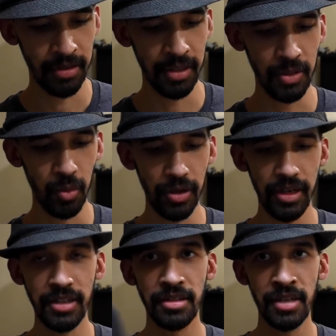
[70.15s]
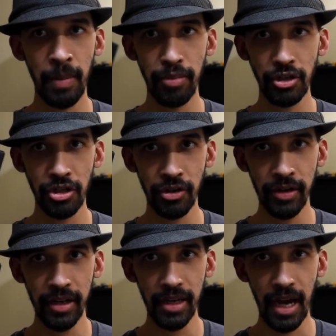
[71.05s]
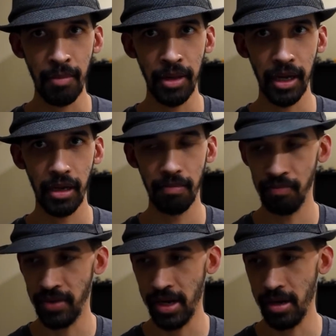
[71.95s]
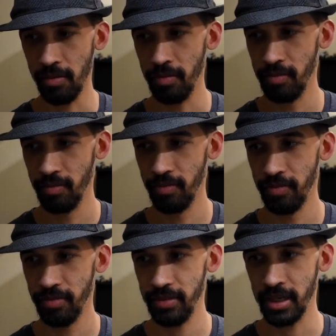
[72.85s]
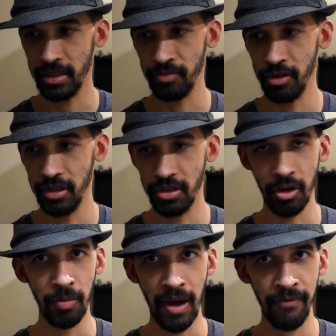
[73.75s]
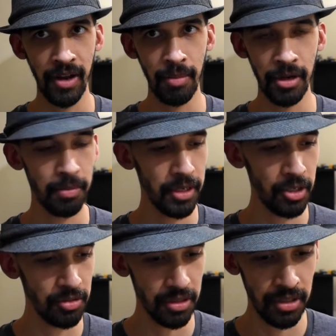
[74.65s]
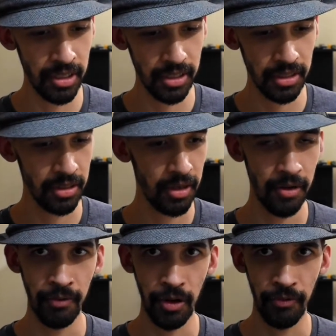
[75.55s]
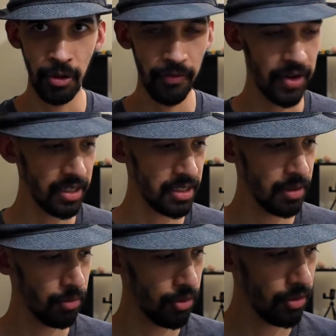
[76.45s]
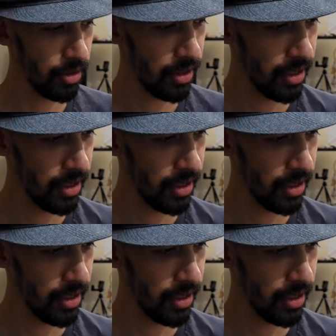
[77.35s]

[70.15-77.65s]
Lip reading: This one is temperature ink. I'm like, damn, that's pretty dope. I think I'm gonna be using this for the fortified symbol.